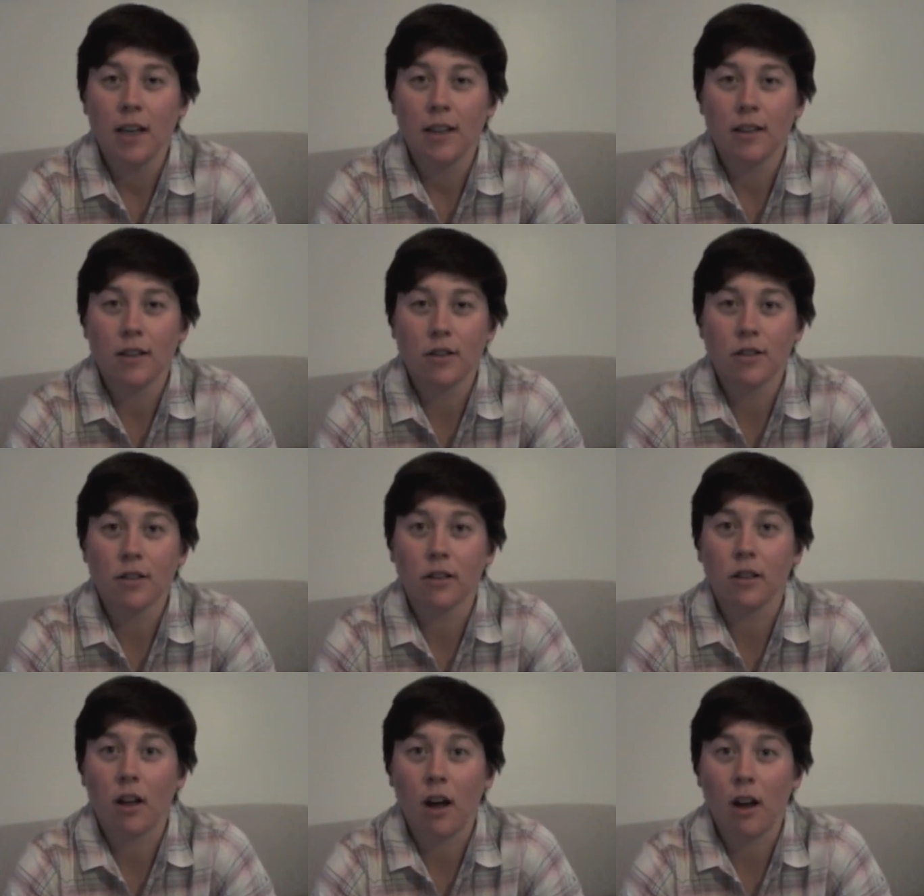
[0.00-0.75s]
there's
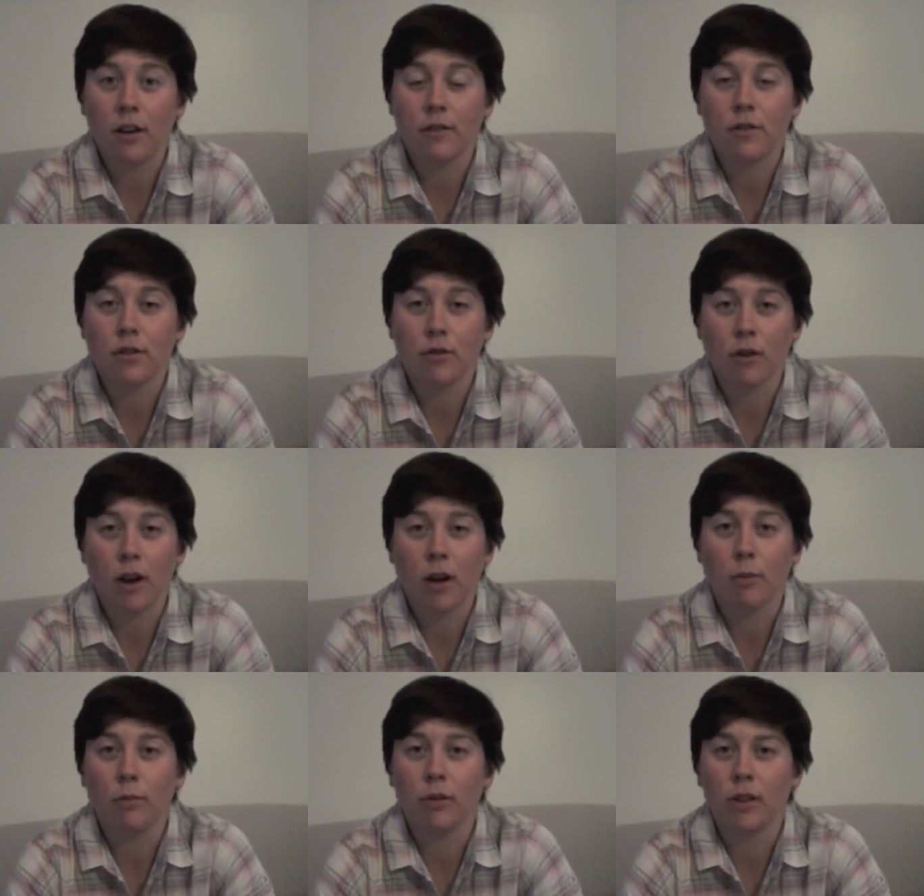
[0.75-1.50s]
a lot of
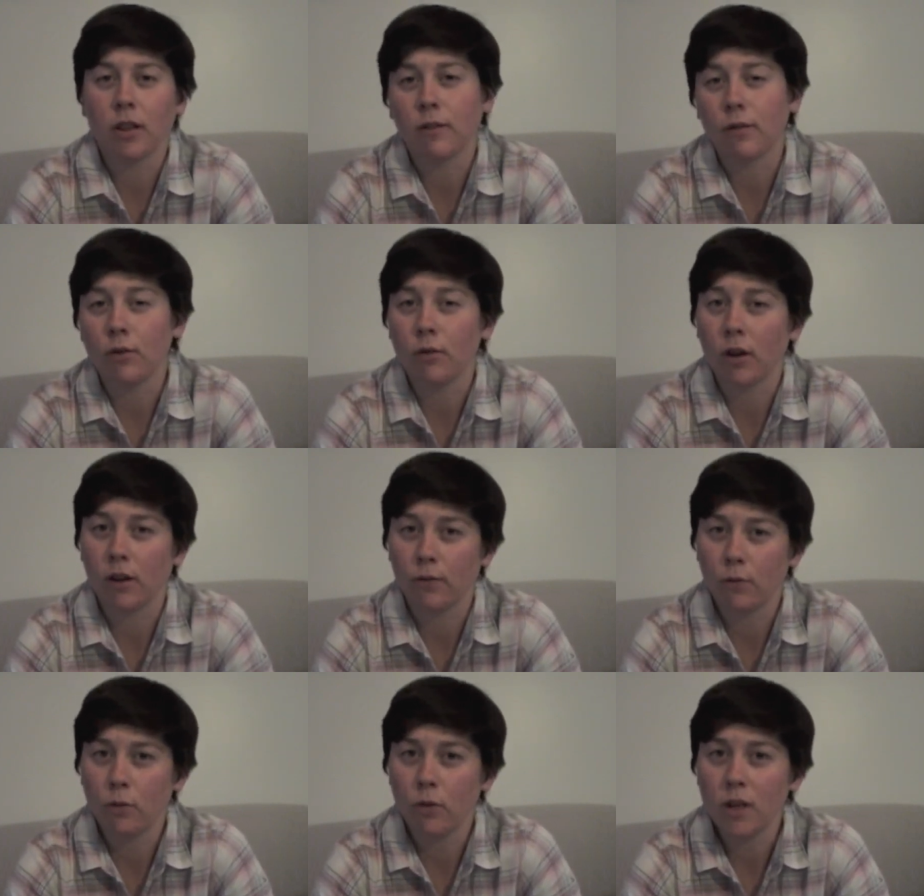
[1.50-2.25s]
scrambling if you
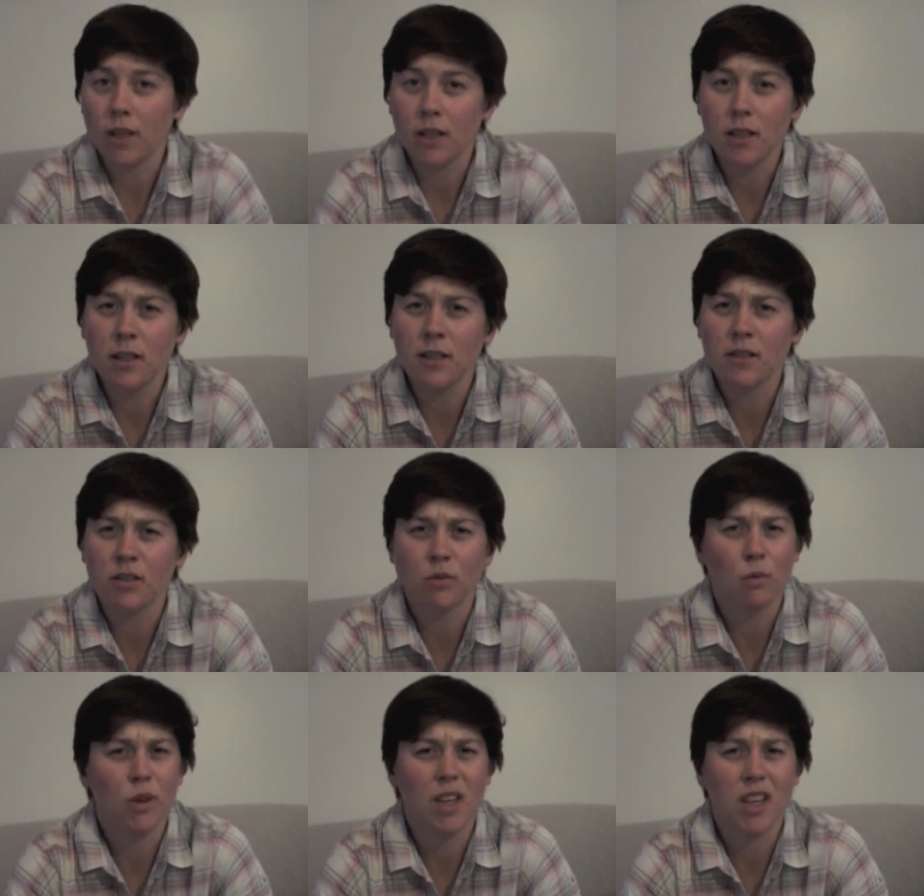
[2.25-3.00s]
have weak
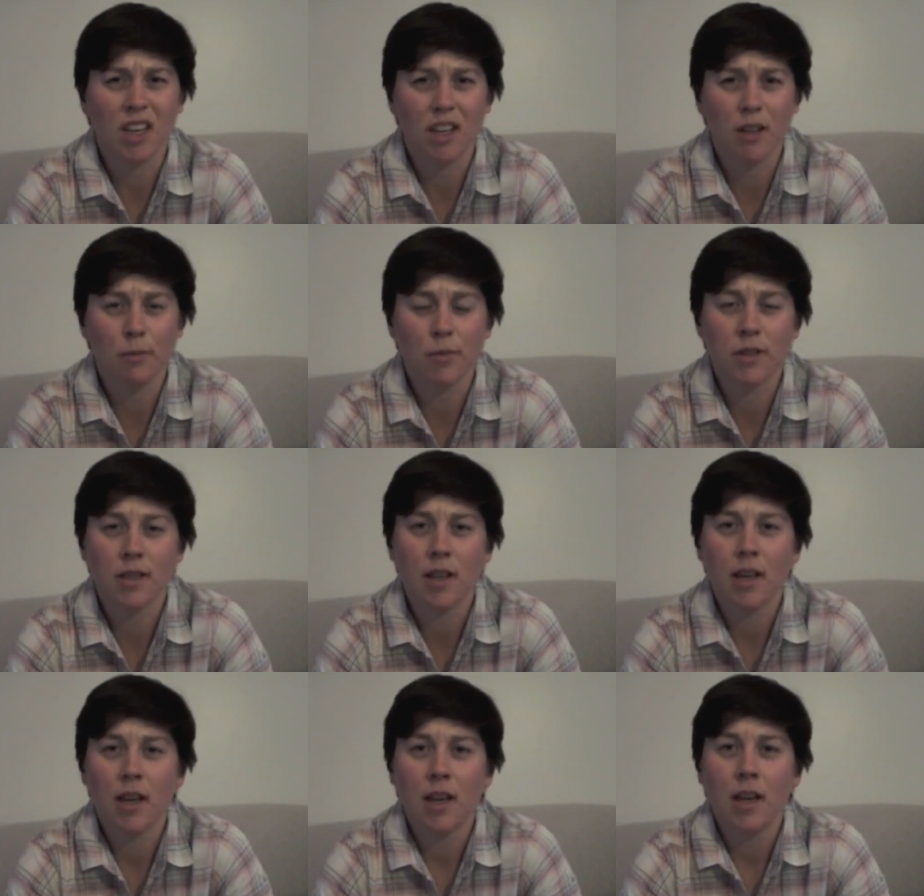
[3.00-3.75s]
knees, weak
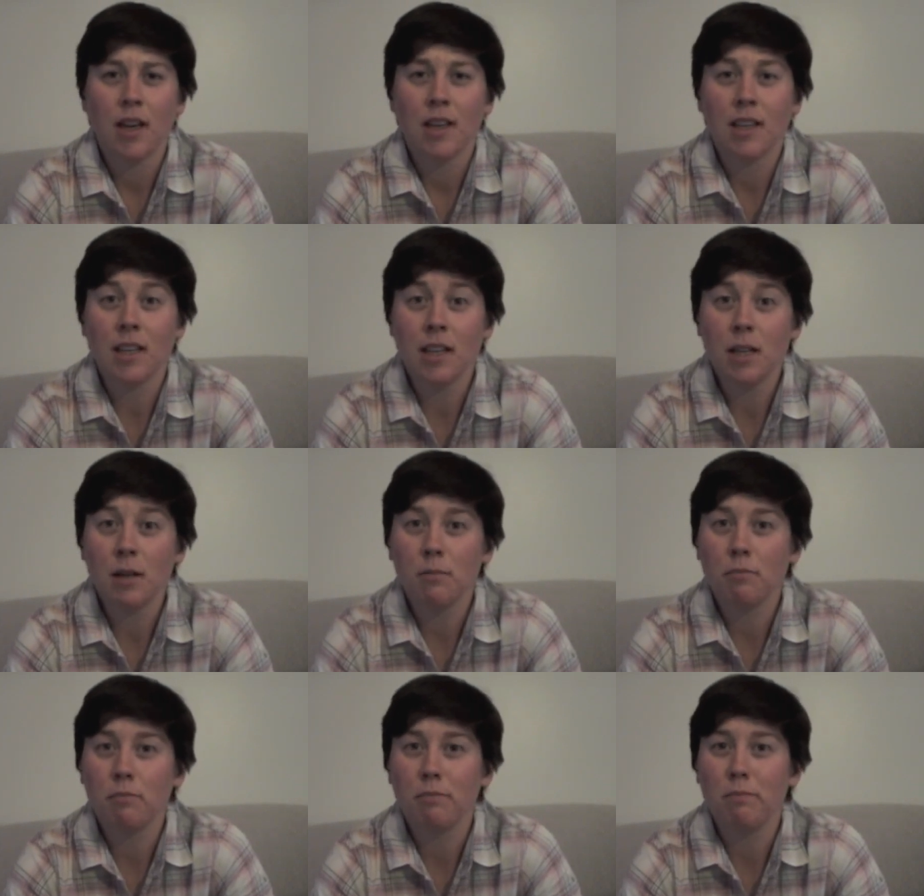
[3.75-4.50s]
hips.
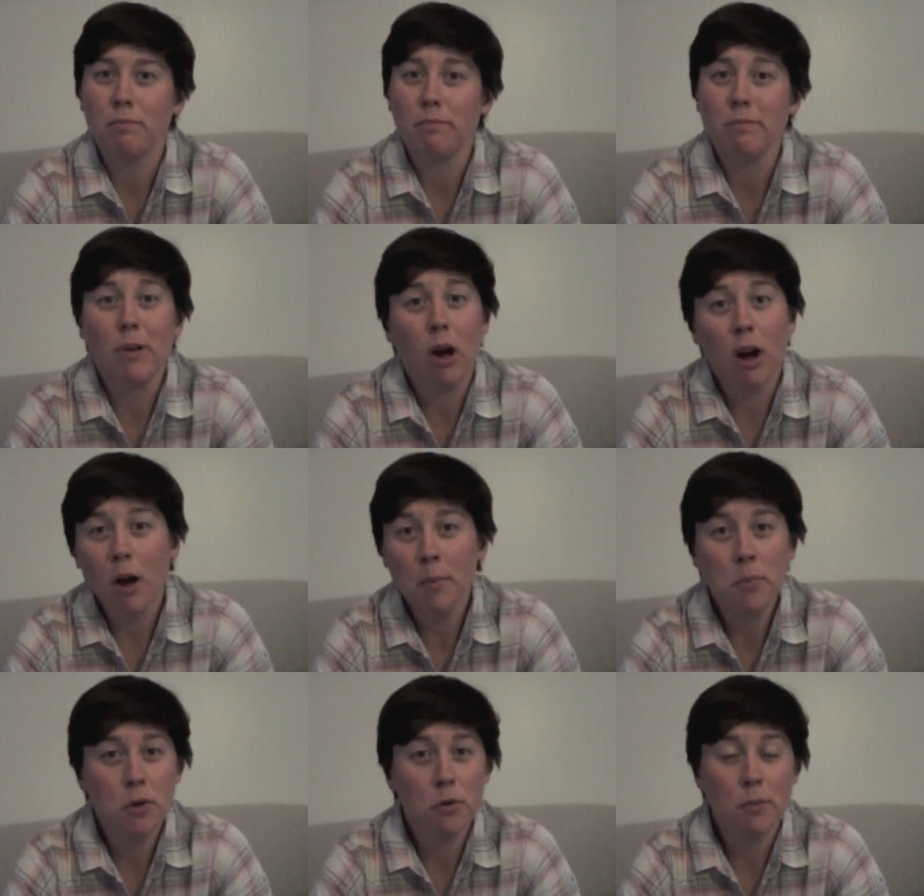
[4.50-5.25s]
Getting
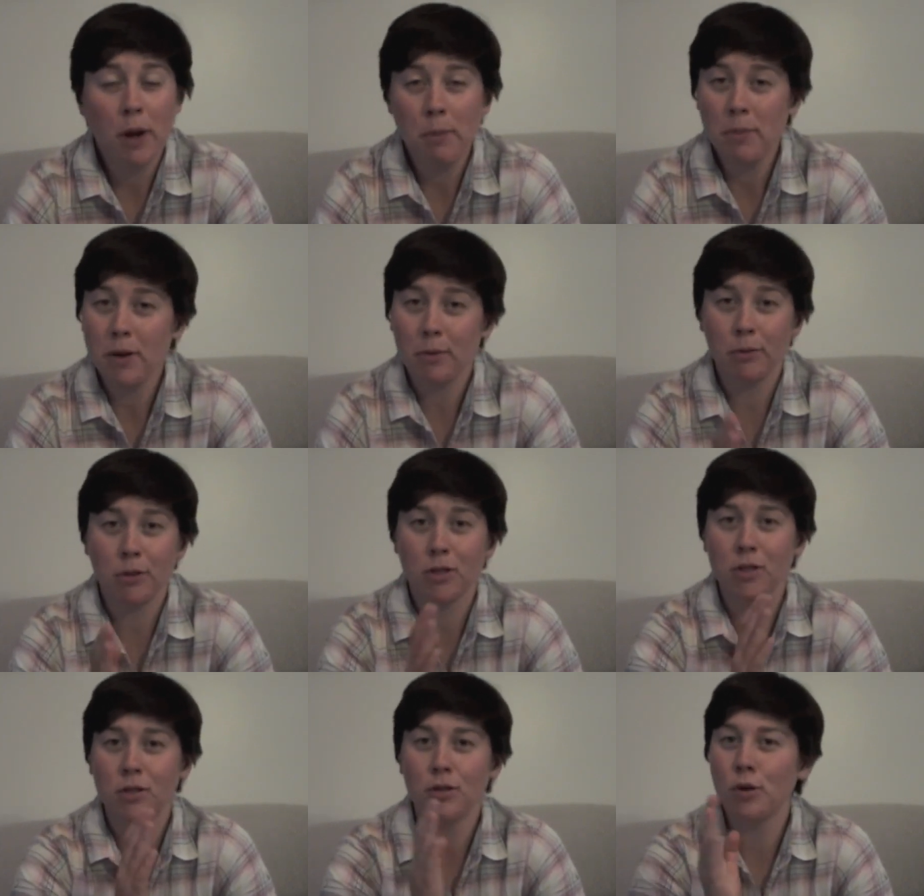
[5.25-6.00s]
up you might be
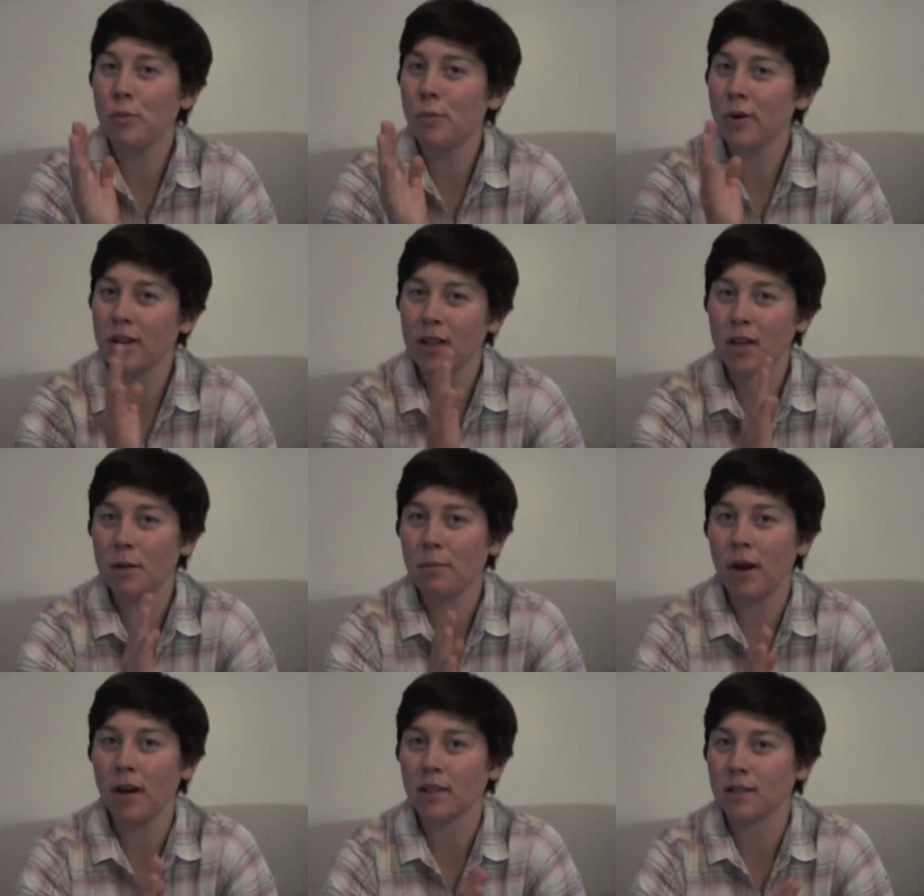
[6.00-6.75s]
able to do, but
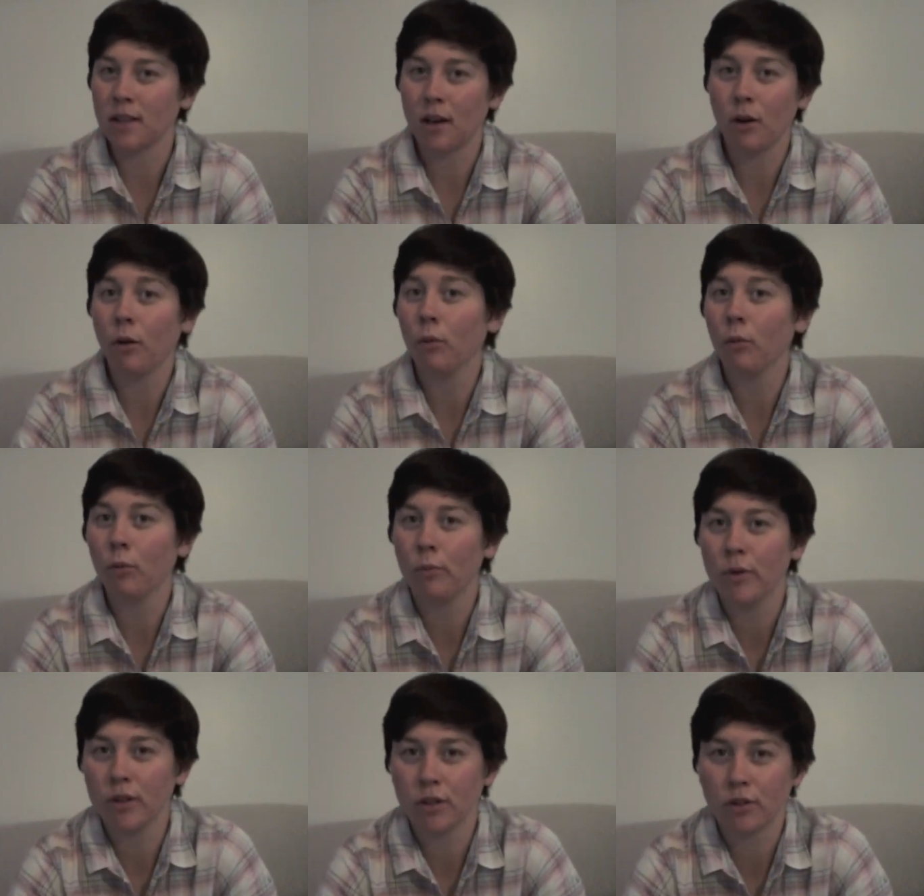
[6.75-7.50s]
getting back down
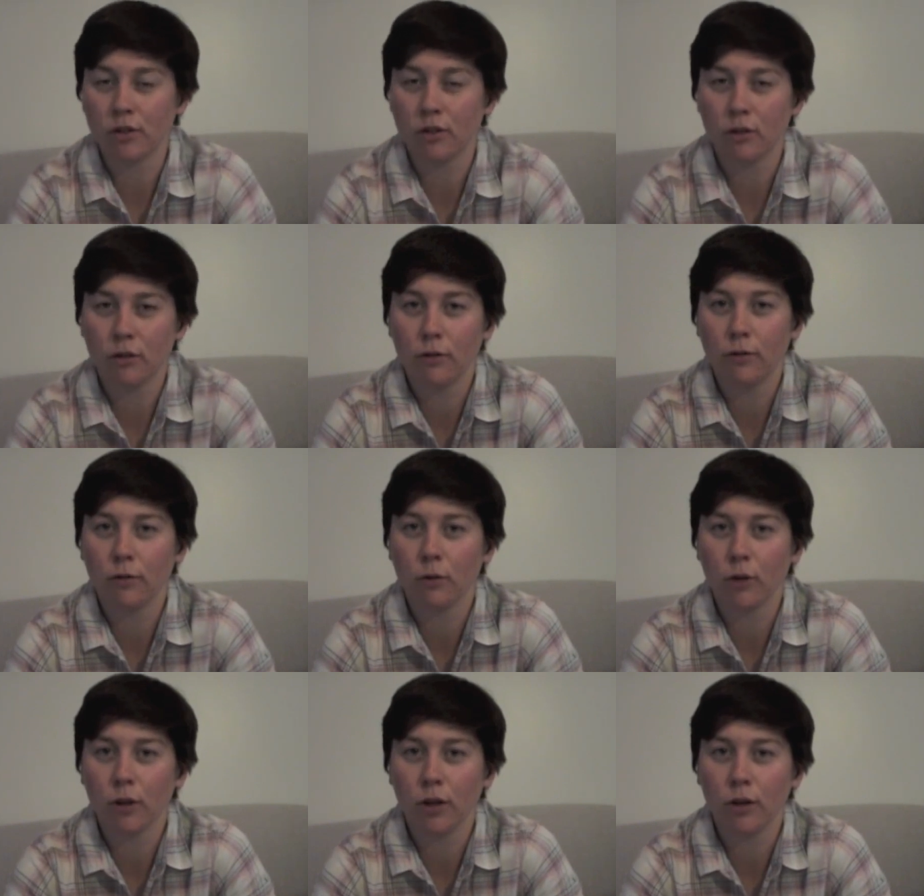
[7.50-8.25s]
will be a struggle
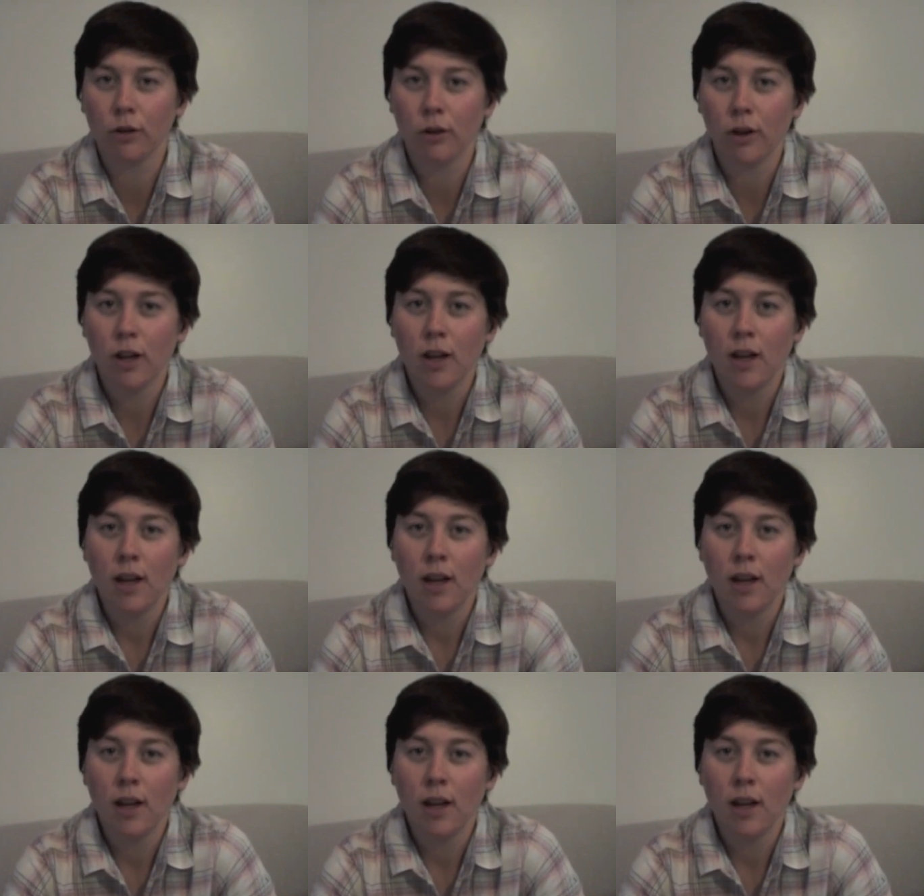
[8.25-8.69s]
for you.